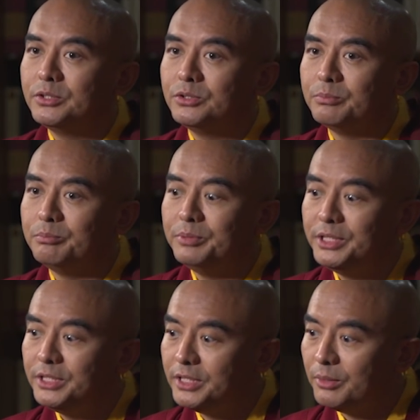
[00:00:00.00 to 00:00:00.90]
to
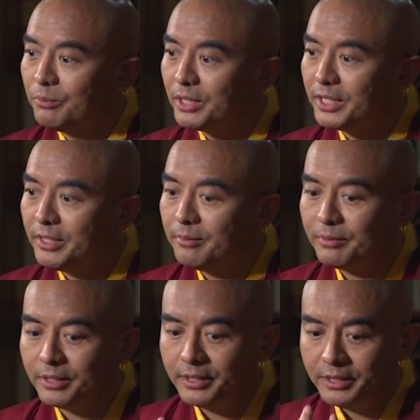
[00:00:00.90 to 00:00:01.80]
be the
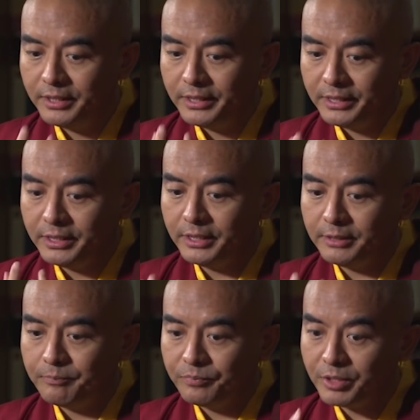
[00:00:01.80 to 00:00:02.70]
whatever, the